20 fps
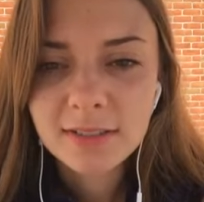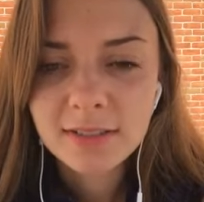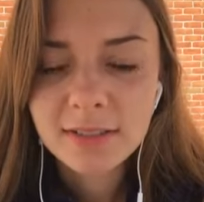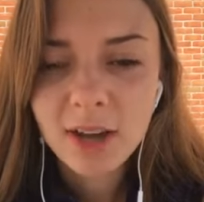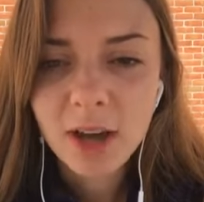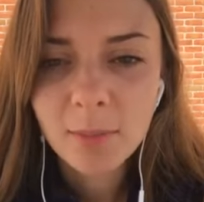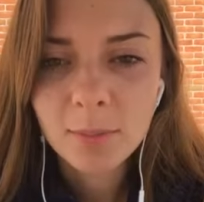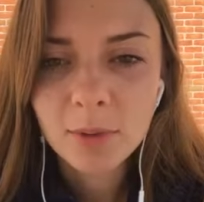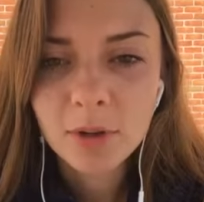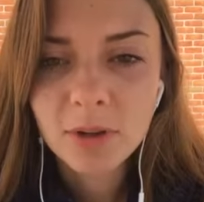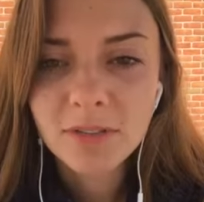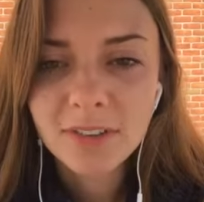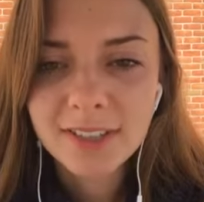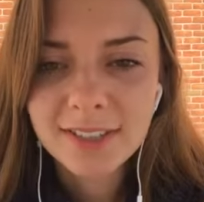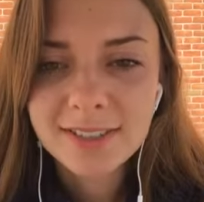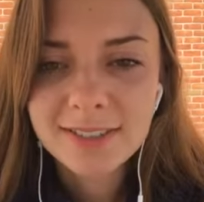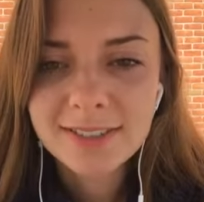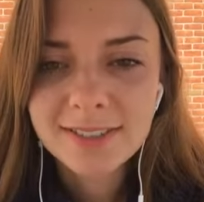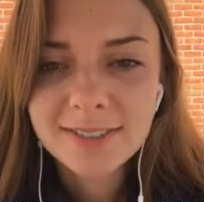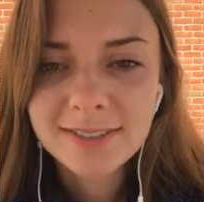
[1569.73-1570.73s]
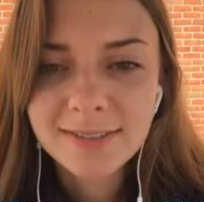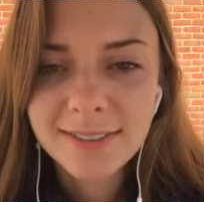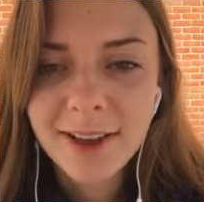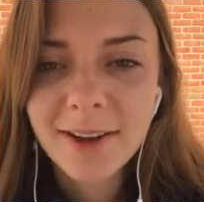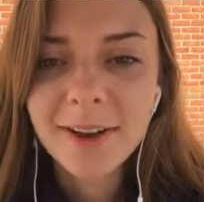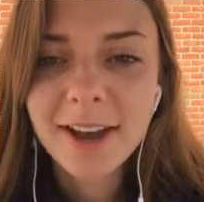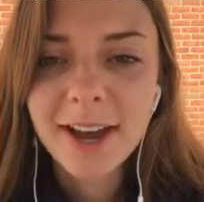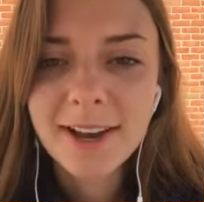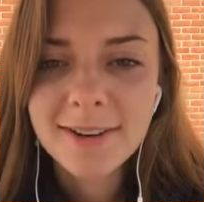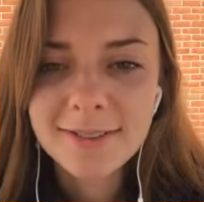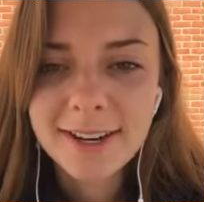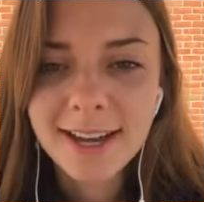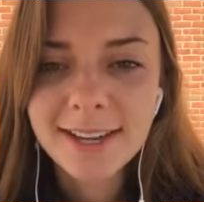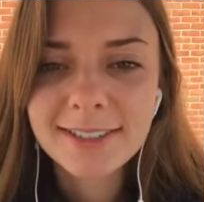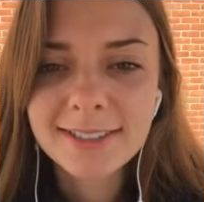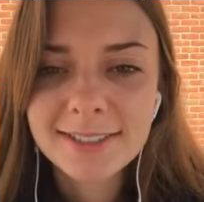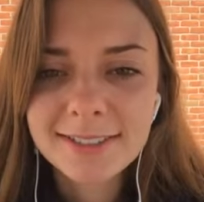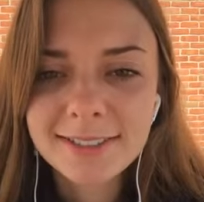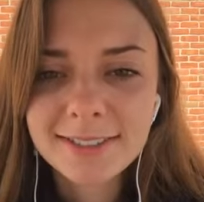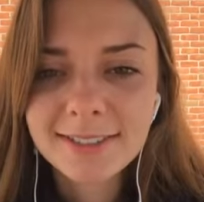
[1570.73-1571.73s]
not movies. Okay,
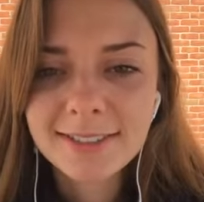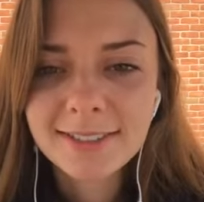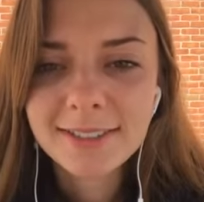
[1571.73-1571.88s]
nice.